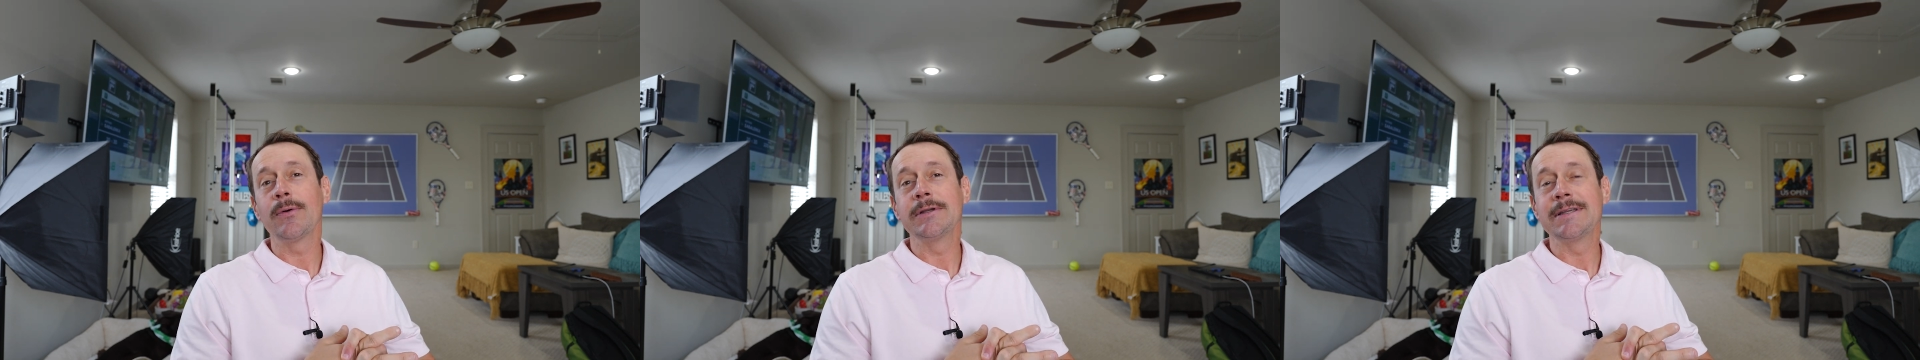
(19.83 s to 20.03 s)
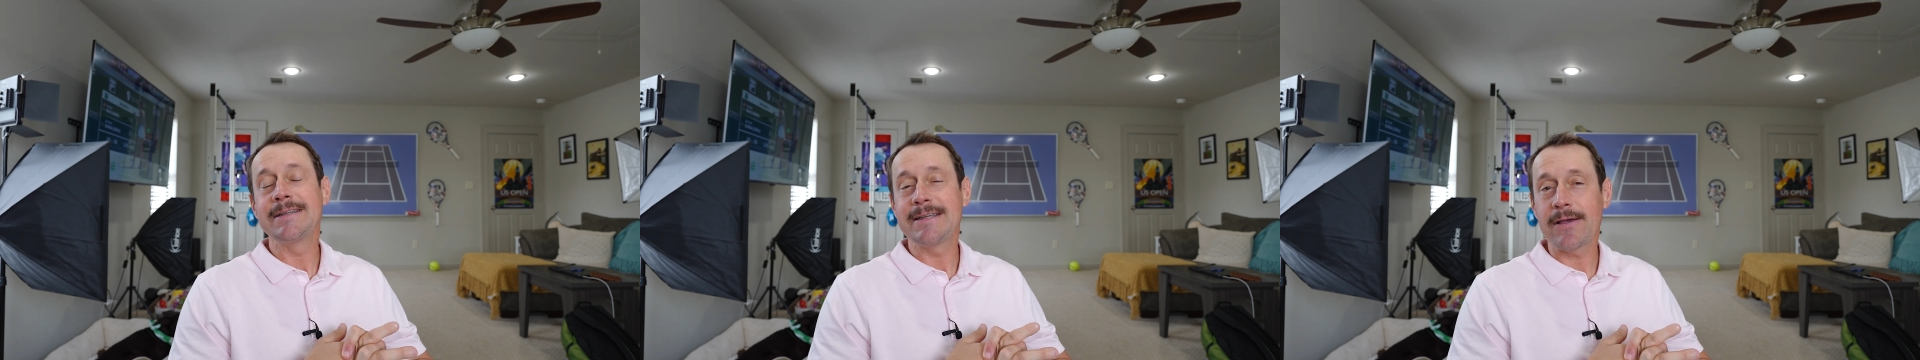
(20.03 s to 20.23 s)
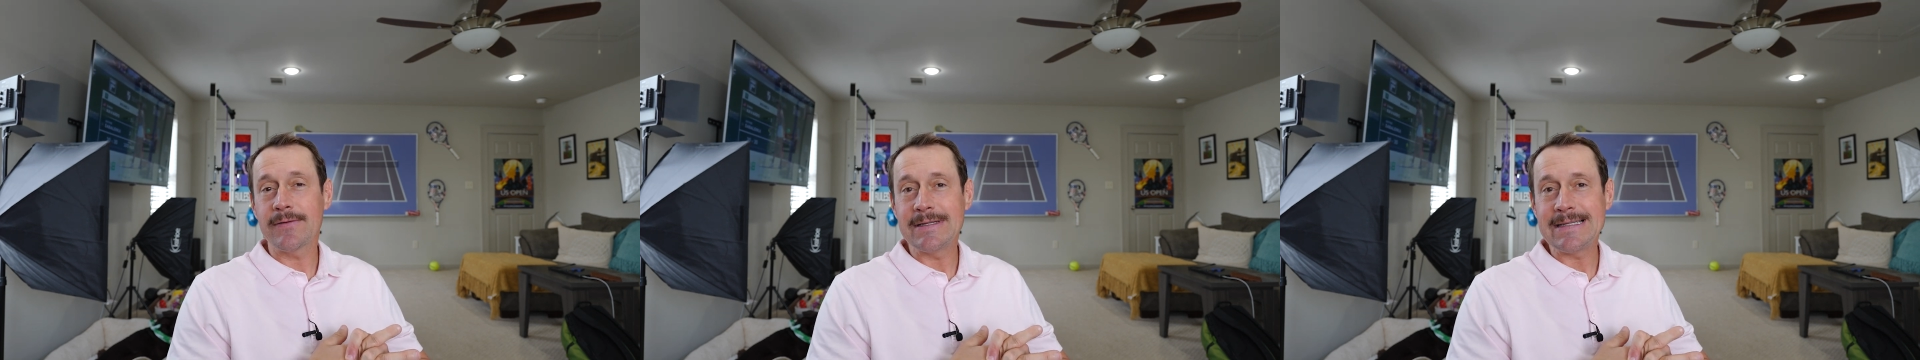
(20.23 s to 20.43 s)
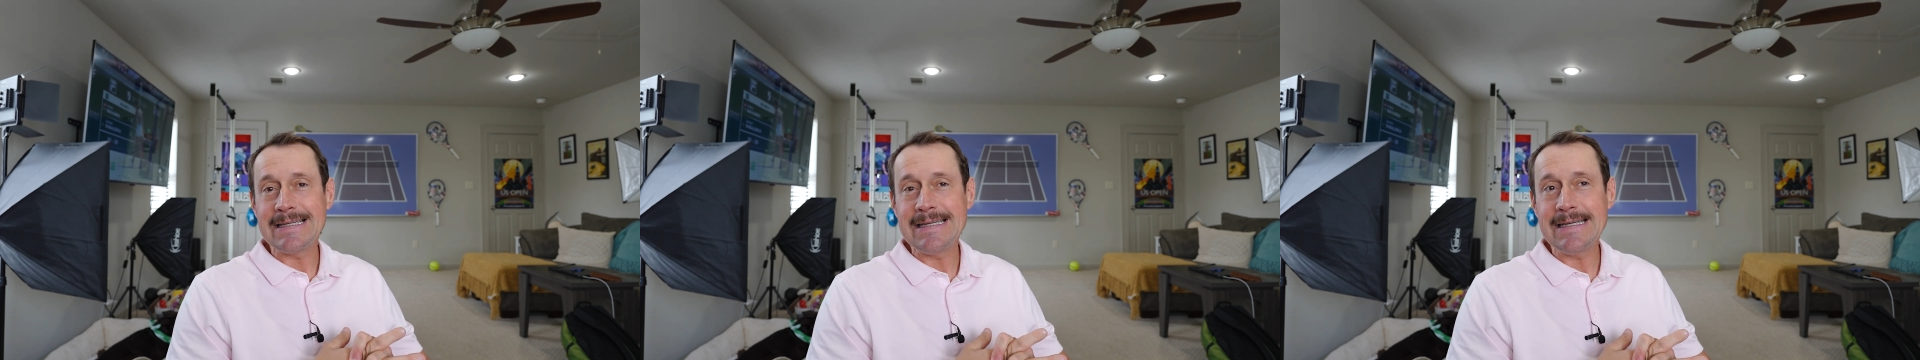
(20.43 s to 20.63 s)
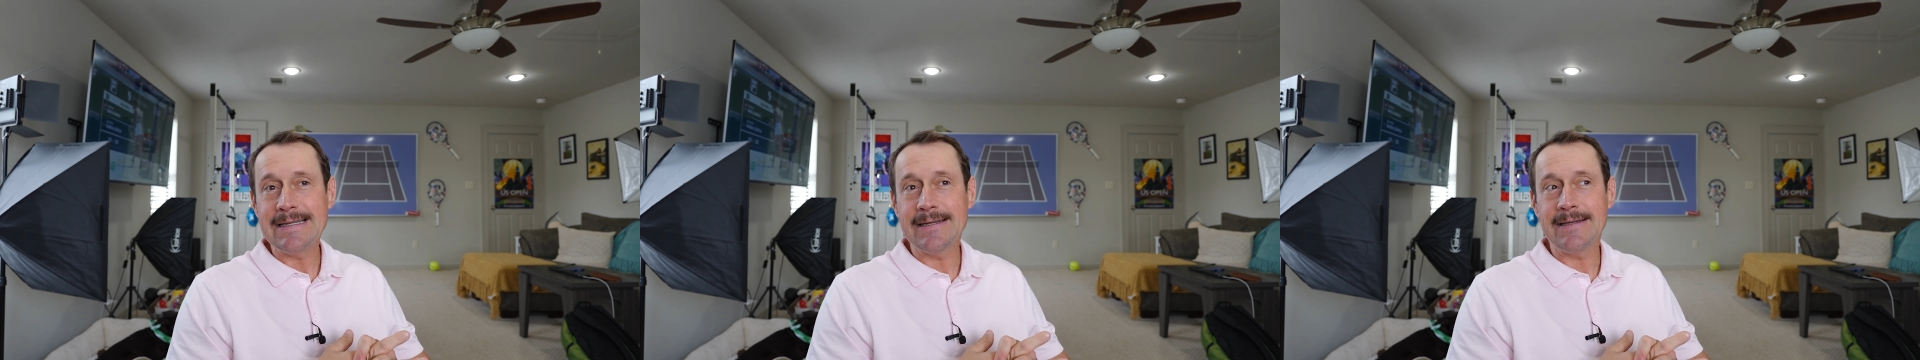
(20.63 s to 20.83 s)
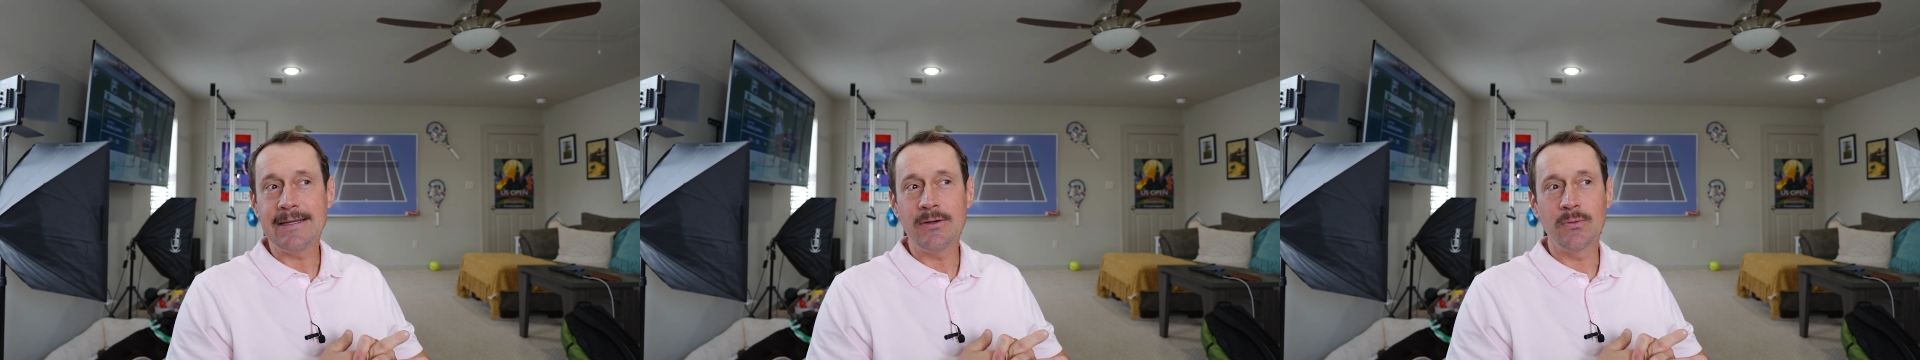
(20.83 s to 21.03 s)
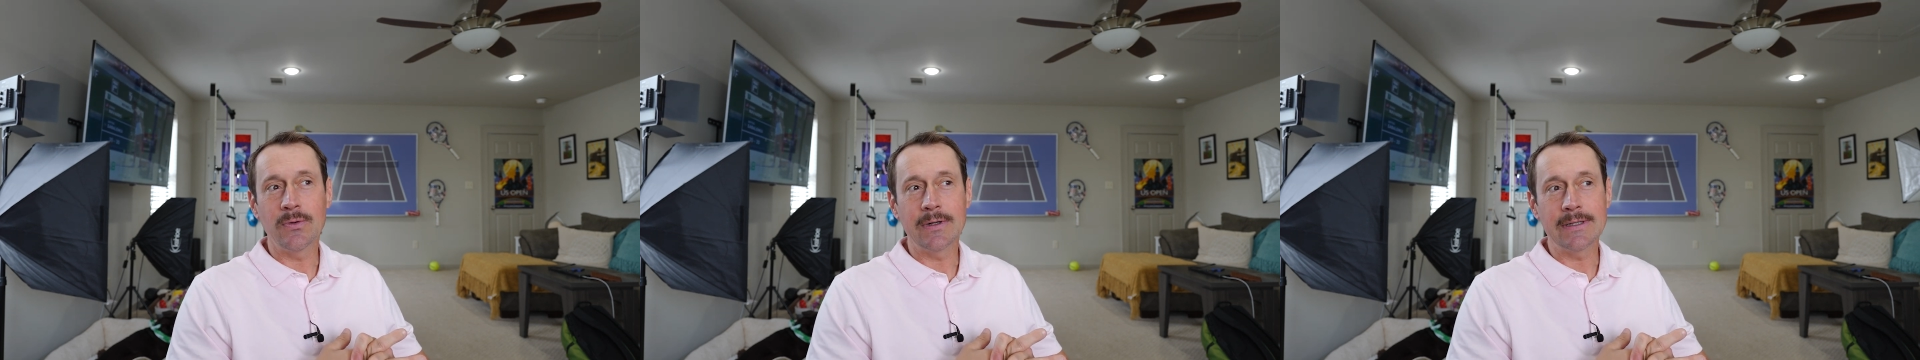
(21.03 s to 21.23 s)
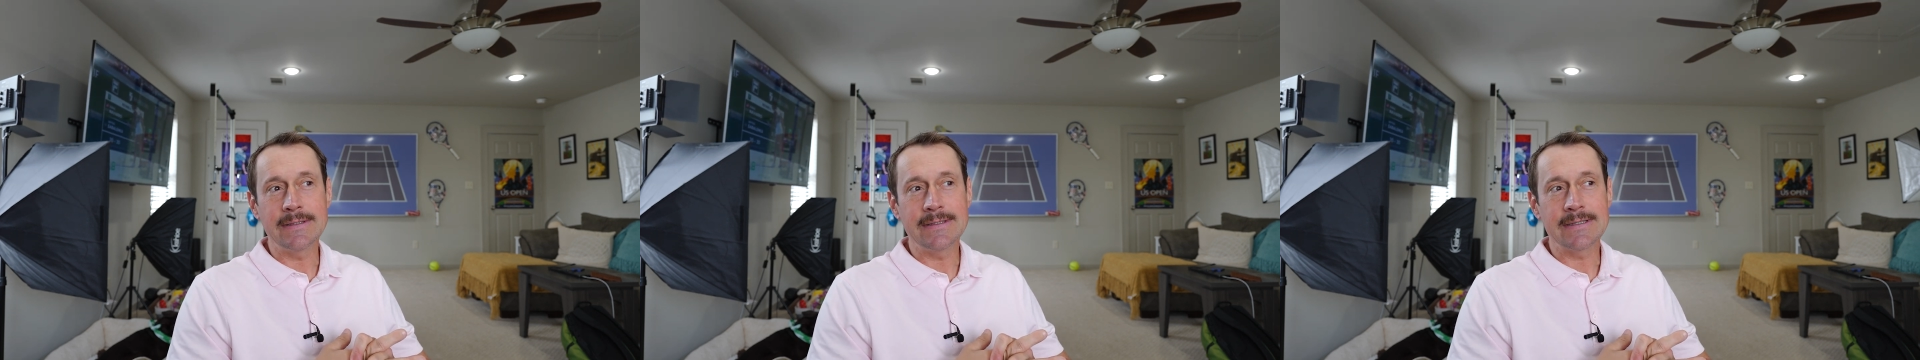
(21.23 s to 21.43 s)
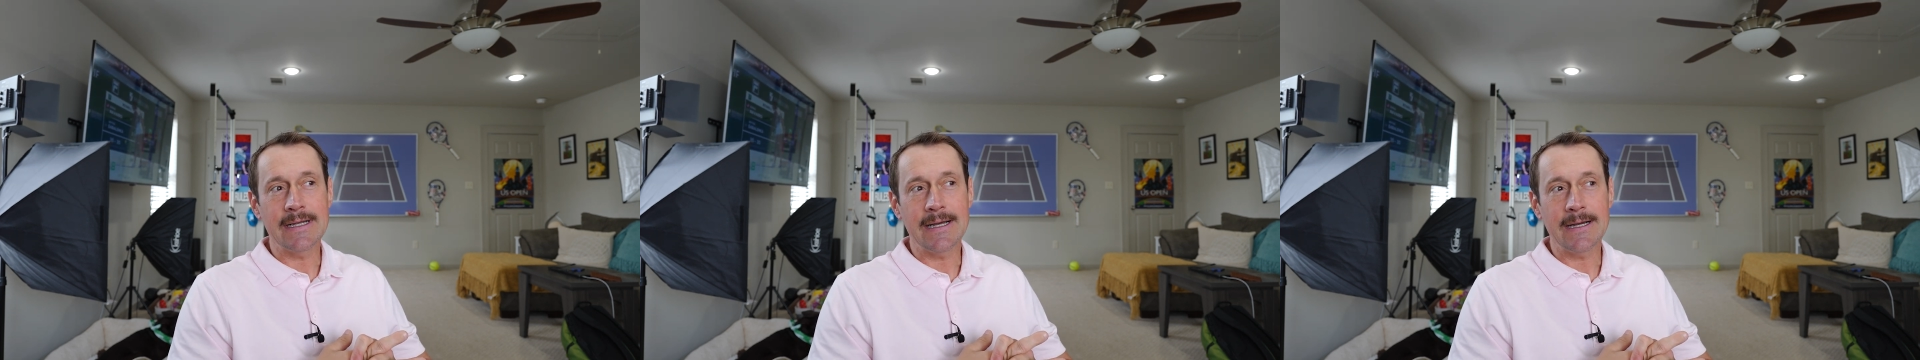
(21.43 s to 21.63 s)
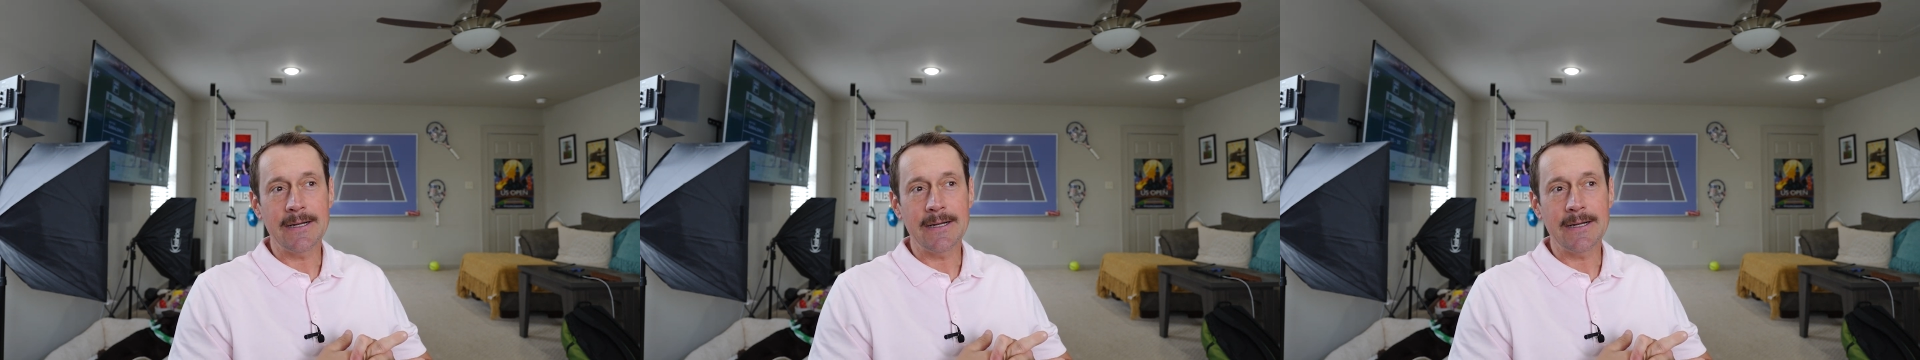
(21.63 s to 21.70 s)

was 17 and he was